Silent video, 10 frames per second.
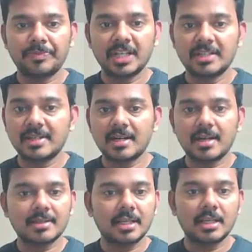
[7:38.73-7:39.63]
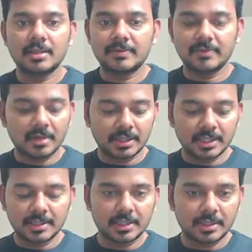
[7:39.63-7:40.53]
now it's not asking us
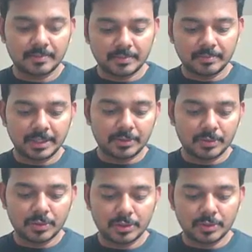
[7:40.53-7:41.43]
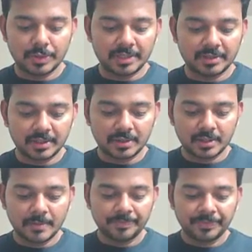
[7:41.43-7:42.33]
for that um, I mean rooting
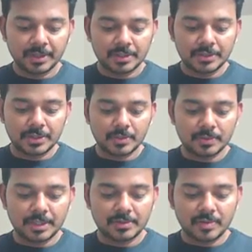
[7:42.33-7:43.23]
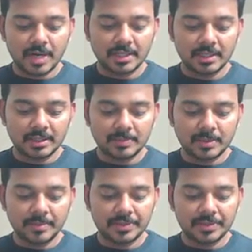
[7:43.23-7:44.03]
things so just granting this